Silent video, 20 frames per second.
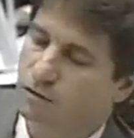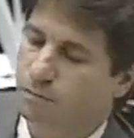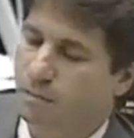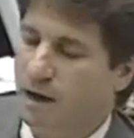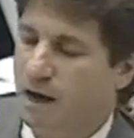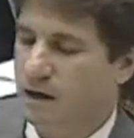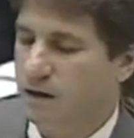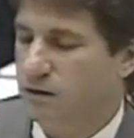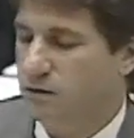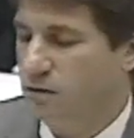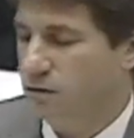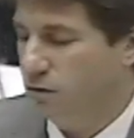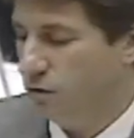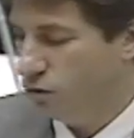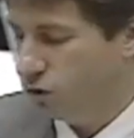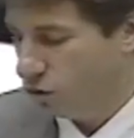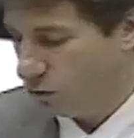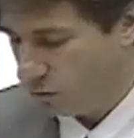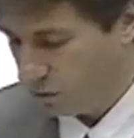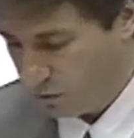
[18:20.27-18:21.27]
back into the
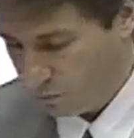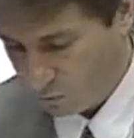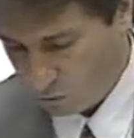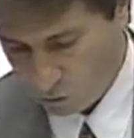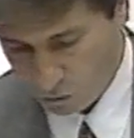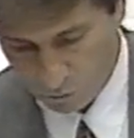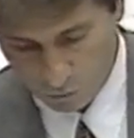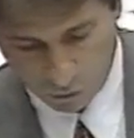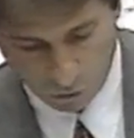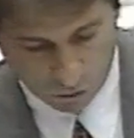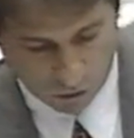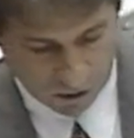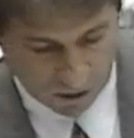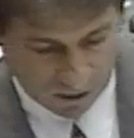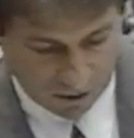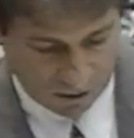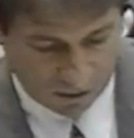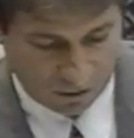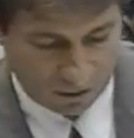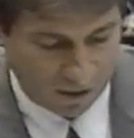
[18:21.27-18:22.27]
jury room, you can
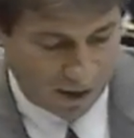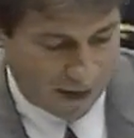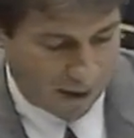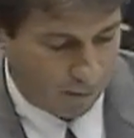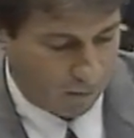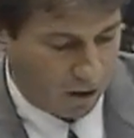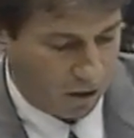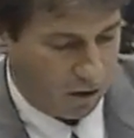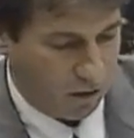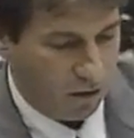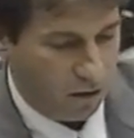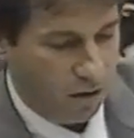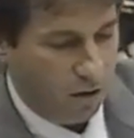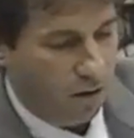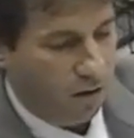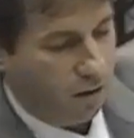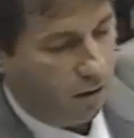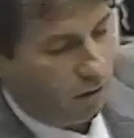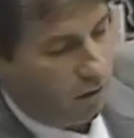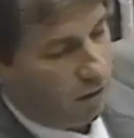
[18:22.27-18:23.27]
examine
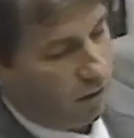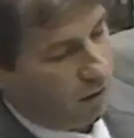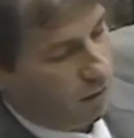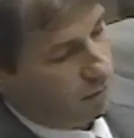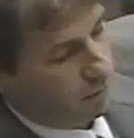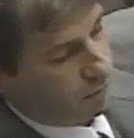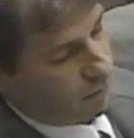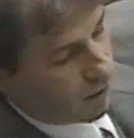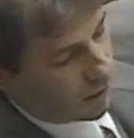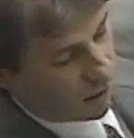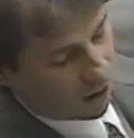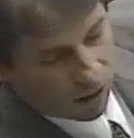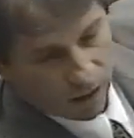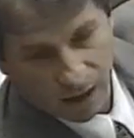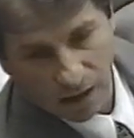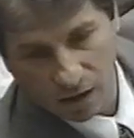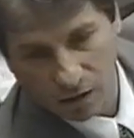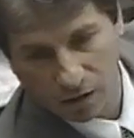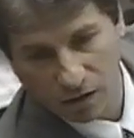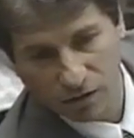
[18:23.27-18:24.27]
the
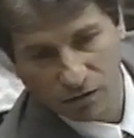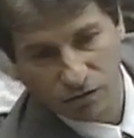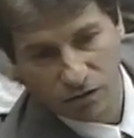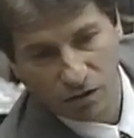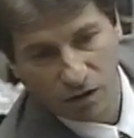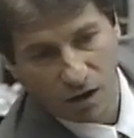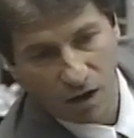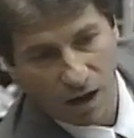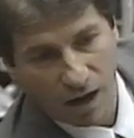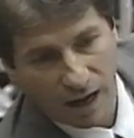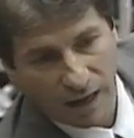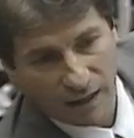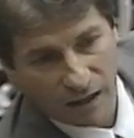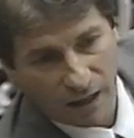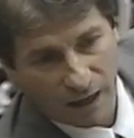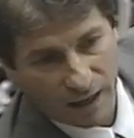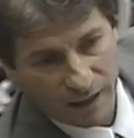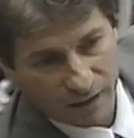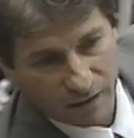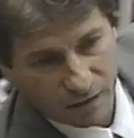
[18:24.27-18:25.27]
areas that are
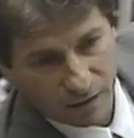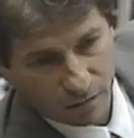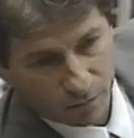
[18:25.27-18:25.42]
highlighted in